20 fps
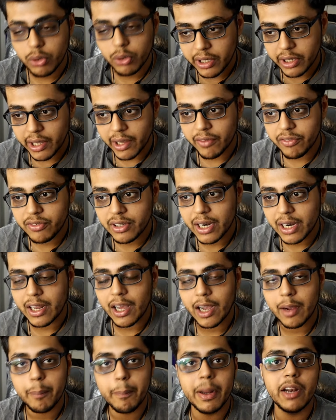to give Ten
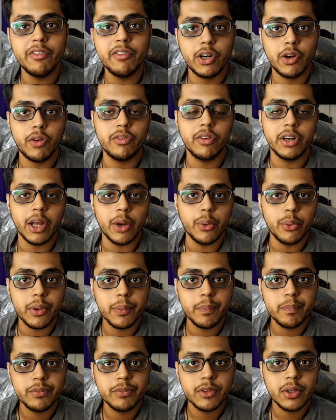Hag benefit of the doubt.